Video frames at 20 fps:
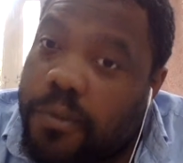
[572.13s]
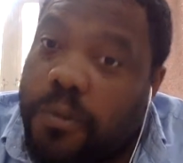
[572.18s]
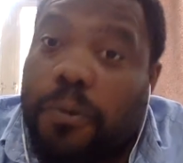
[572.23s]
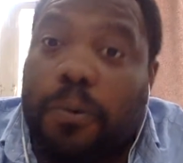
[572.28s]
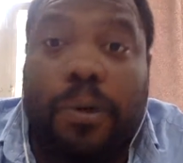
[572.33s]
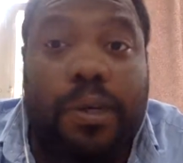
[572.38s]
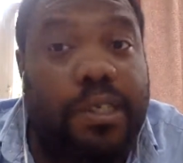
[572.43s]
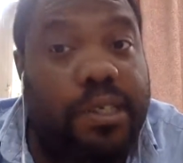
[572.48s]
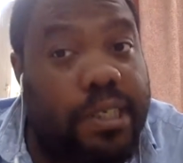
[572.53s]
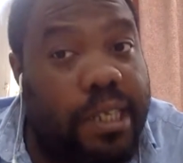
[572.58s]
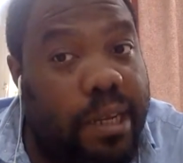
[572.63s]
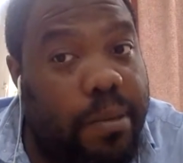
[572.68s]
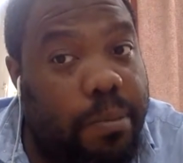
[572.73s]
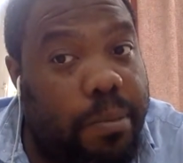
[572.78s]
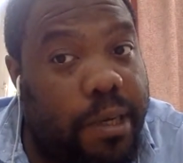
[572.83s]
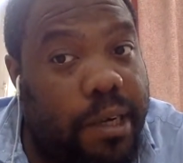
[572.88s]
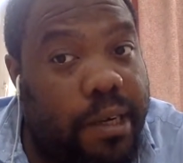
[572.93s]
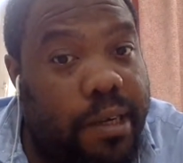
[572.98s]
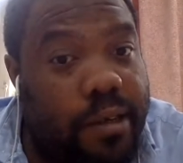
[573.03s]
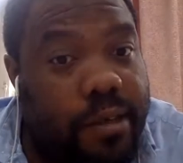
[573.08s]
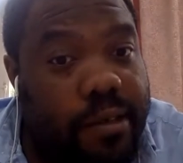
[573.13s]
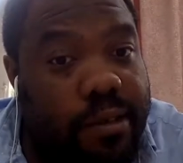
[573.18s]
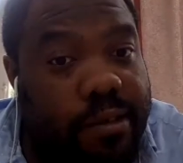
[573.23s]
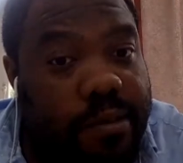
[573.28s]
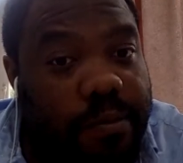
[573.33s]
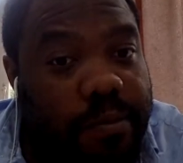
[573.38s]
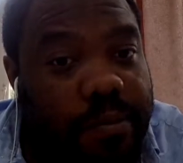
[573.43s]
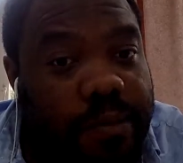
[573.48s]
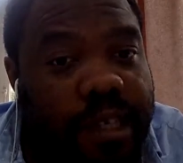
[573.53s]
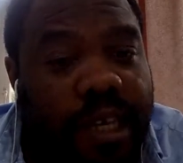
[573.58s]
What is an empire?
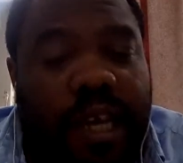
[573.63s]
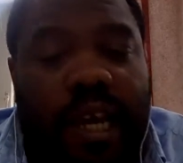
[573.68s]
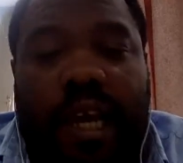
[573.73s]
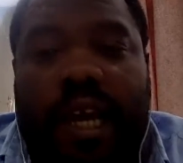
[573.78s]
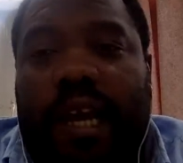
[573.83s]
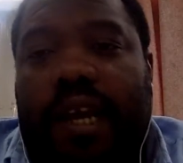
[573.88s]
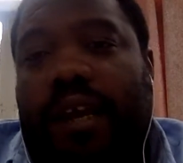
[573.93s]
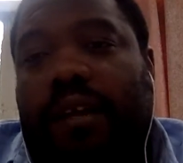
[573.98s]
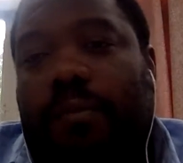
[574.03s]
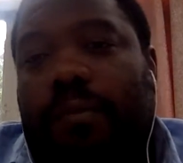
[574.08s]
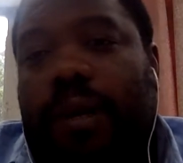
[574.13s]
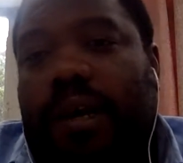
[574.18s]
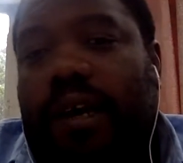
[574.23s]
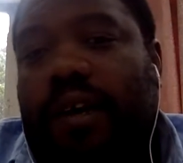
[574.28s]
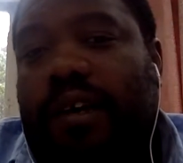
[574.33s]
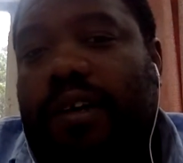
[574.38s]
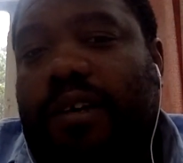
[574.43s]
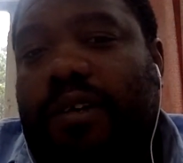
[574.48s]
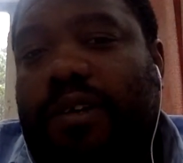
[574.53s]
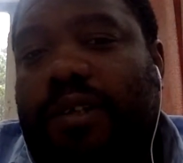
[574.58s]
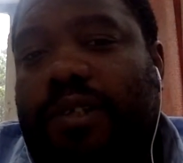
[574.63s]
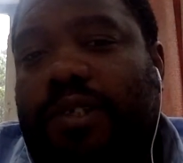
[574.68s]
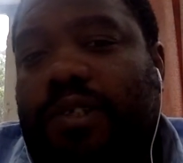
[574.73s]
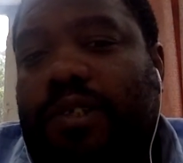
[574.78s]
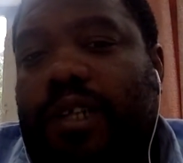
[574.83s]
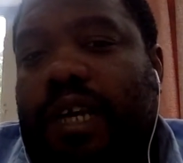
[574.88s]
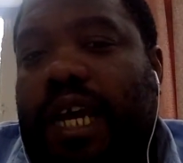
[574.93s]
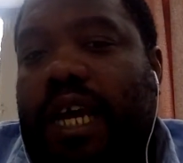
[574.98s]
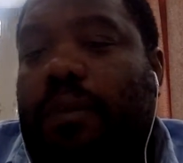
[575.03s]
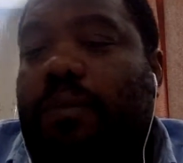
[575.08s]
An empire is
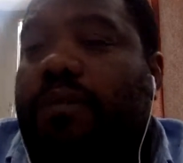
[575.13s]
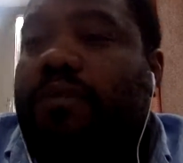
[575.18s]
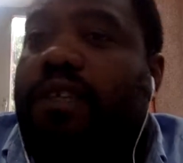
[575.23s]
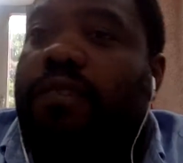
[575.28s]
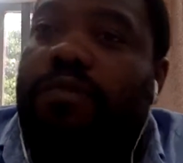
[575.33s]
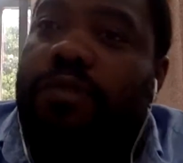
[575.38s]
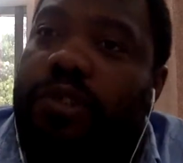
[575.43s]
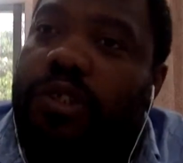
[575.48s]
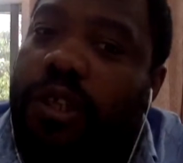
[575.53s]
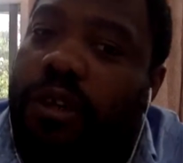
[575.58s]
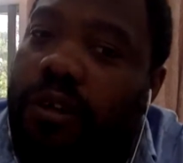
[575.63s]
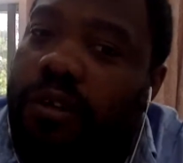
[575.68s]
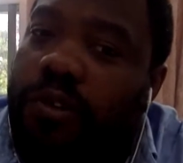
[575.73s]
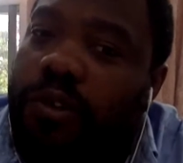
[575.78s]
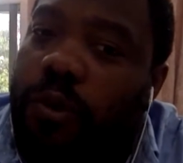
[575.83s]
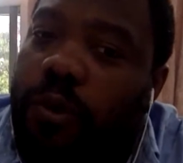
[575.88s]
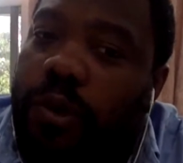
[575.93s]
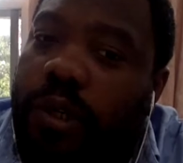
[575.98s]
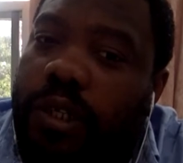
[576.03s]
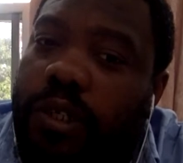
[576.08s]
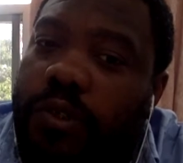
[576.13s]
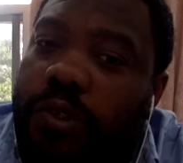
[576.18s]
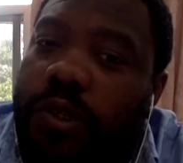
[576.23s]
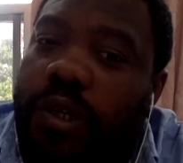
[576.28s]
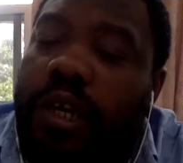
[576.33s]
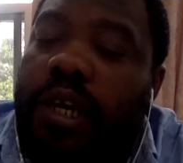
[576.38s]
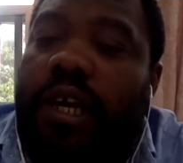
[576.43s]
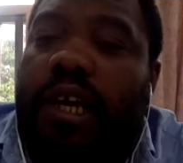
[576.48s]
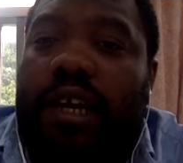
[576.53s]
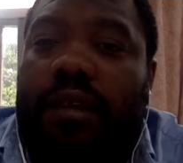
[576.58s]
land with different territories
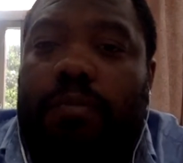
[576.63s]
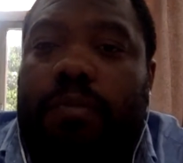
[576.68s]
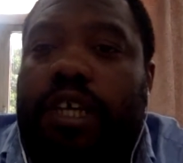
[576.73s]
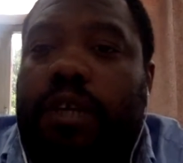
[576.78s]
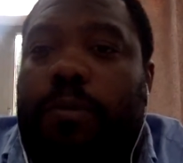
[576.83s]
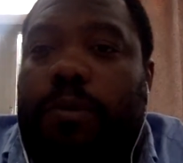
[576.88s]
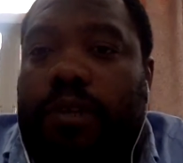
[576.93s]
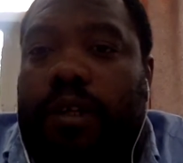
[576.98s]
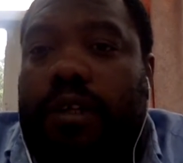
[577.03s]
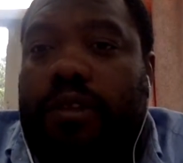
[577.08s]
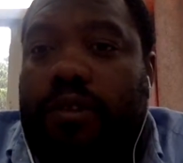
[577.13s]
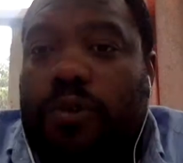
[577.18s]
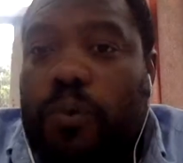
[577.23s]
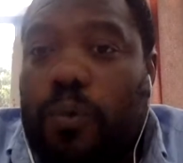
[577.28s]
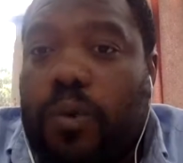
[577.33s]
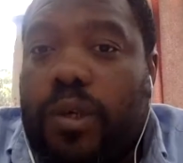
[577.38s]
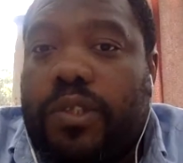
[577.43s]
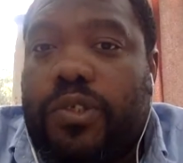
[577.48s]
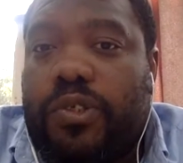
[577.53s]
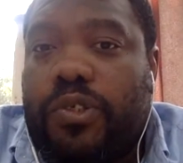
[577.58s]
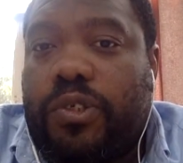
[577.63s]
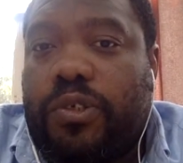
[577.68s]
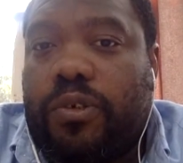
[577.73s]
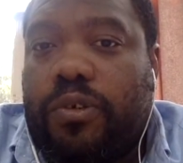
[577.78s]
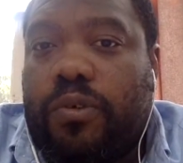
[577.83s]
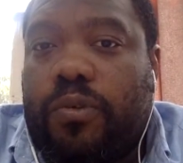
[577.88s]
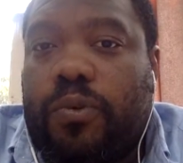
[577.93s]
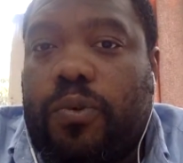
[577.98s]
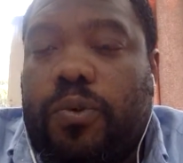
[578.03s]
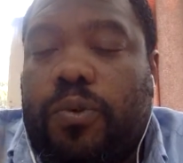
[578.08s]
and people under one
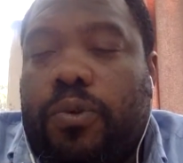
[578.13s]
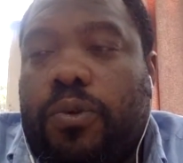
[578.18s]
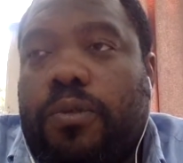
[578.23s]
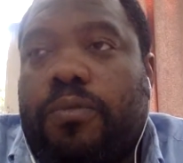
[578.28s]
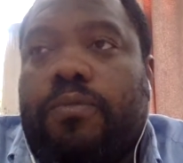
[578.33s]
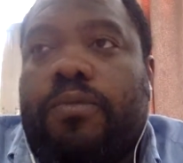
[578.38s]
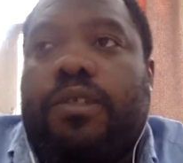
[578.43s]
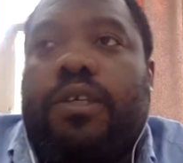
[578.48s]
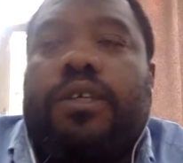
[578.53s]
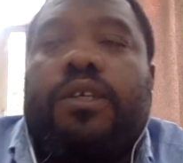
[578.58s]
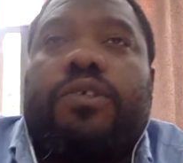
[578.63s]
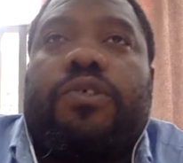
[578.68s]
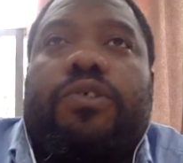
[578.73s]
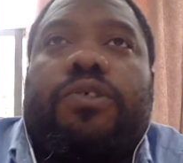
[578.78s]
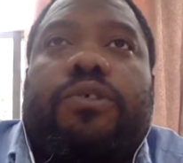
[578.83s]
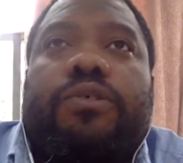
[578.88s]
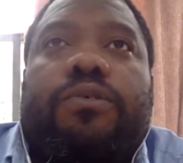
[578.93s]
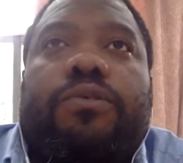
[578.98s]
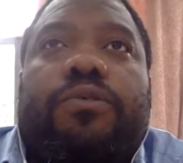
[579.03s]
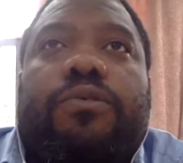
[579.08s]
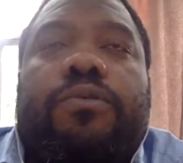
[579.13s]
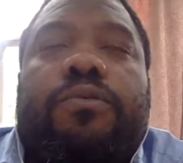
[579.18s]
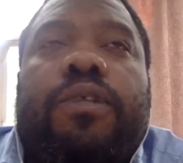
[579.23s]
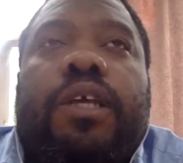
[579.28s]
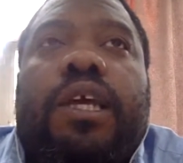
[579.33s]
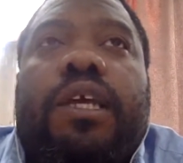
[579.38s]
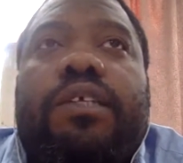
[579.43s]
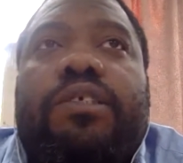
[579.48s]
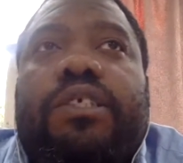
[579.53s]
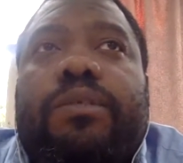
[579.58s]
single rule. So,
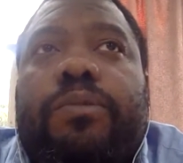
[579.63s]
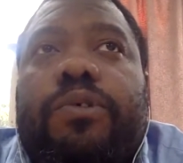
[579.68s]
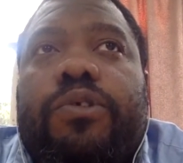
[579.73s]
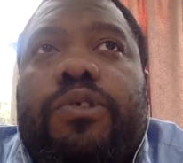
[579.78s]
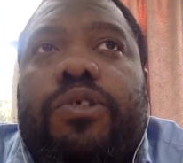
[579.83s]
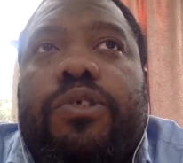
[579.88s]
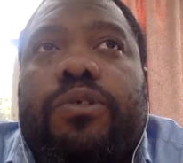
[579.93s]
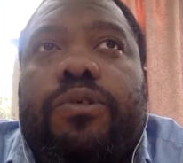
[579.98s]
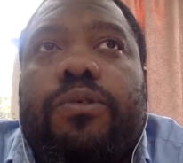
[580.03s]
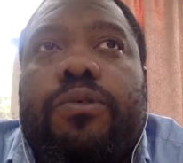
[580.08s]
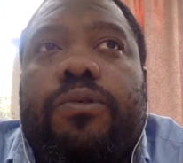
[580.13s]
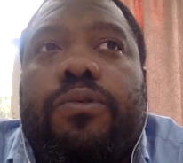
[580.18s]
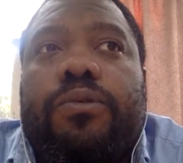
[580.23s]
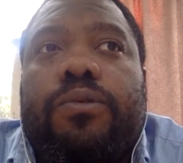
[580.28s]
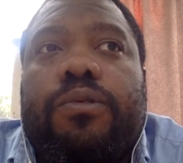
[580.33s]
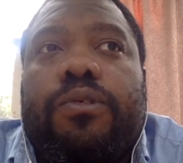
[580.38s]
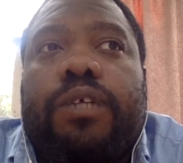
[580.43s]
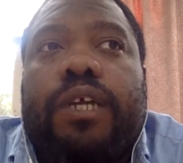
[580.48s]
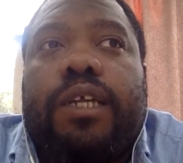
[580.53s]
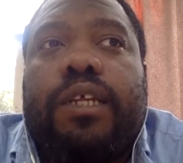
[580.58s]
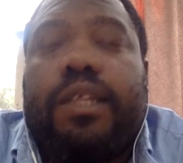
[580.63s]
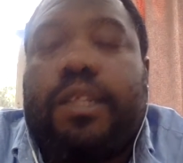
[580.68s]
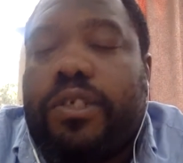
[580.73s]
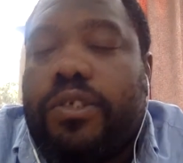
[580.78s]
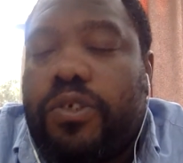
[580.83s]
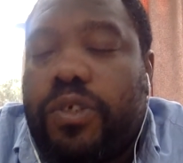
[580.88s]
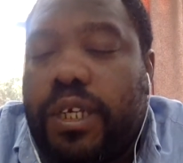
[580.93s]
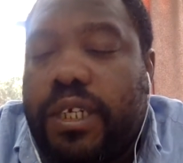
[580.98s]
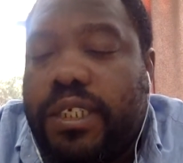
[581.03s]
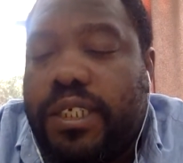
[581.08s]
similar to kind of like the
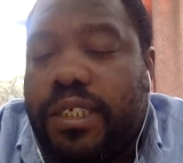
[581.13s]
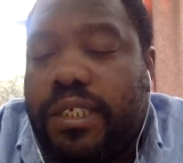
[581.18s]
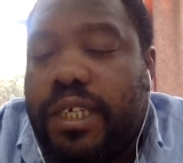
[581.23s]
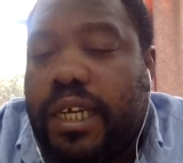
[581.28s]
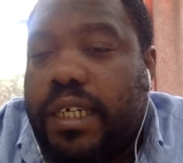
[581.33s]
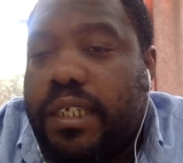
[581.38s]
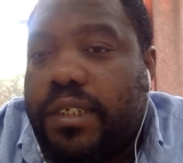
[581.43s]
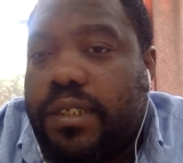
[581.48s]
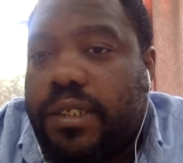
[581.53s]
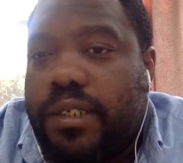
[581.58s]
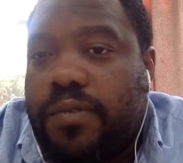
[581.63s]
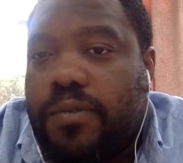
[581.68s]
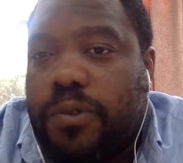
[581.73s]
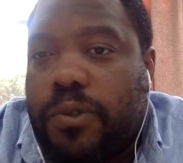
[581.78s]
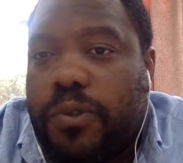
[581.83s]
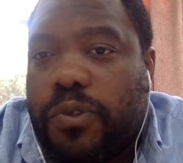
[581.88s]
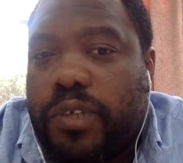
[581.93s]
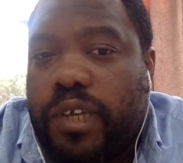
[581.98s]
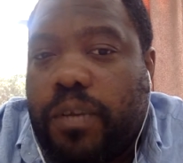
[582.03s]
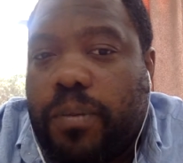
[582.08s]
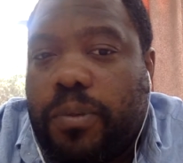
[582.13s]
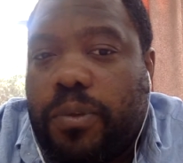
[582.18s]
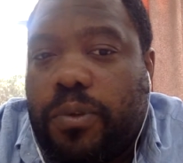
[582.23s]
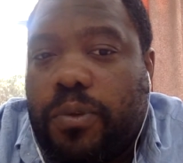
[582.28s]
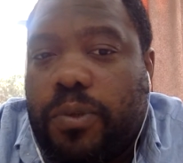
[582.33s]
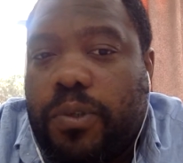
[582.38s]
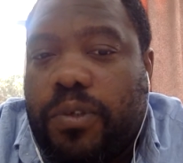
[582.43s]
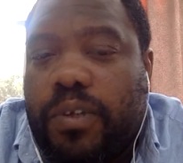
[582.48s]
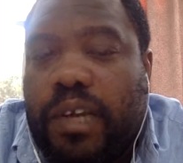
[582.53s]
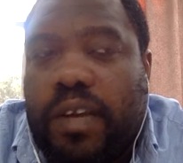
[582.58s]
Chinese dynasties, for example,
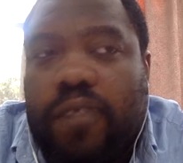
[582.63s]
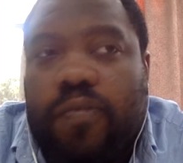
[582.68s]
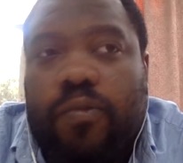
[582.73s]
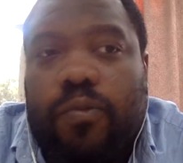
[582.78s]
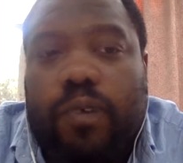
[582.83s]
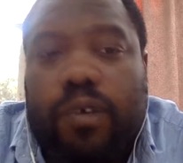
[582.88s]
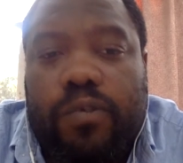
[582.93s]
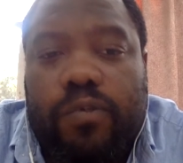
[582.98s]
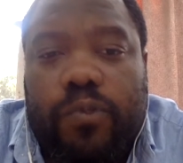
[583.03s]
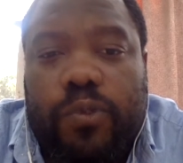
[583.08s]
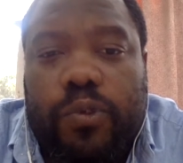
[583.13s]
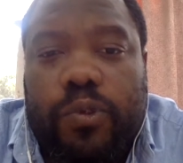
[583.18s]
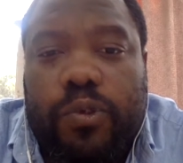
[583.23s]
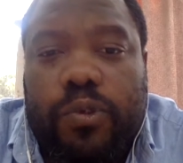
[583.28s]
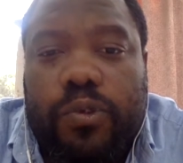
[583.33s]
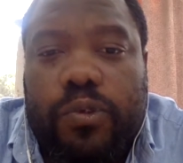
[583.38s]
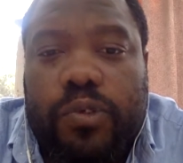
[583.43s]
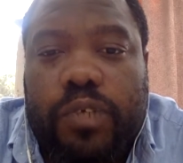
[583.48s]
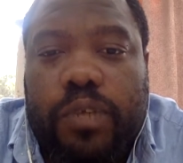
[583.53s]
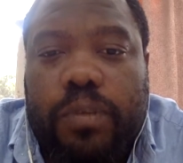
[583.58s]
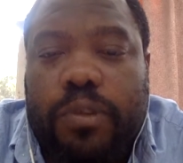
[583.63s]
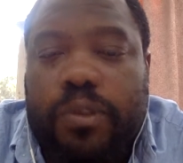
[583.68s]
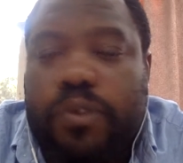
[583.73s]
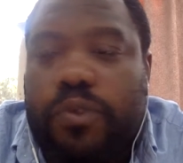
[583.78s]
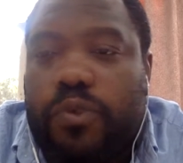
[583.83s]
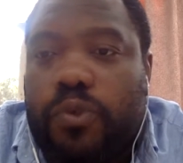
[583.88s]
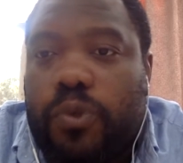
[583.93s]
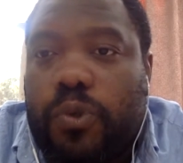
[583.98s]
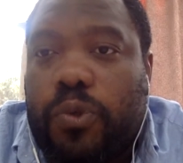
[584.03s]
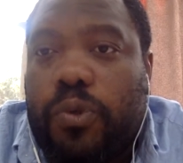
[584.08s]
when you have one ruler who's able to
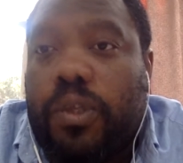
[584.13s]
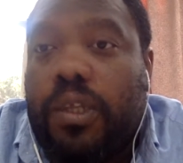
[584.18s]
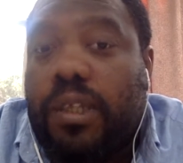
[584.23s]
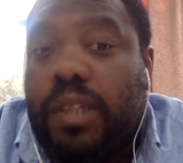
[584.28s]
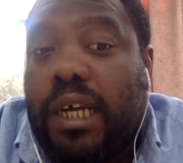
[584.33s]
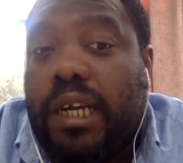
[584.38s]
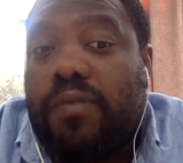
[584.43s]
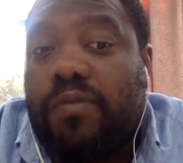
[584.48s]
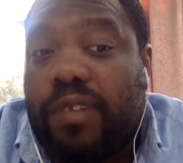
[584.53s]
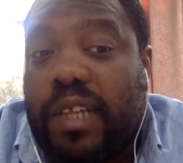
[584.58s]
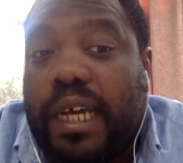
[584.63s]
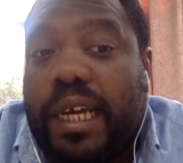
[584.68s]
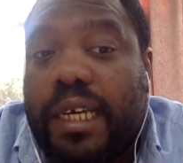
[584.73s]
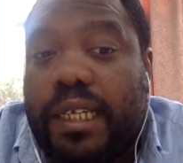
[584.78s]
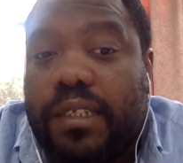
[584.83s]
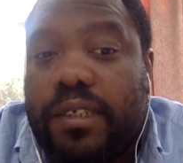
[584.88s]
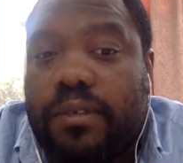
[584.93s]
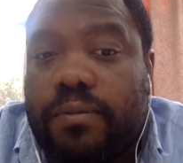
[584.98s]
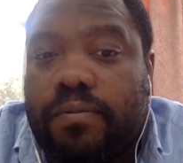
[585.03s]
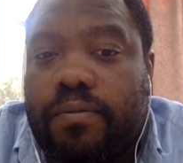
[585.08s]
control a lot of land.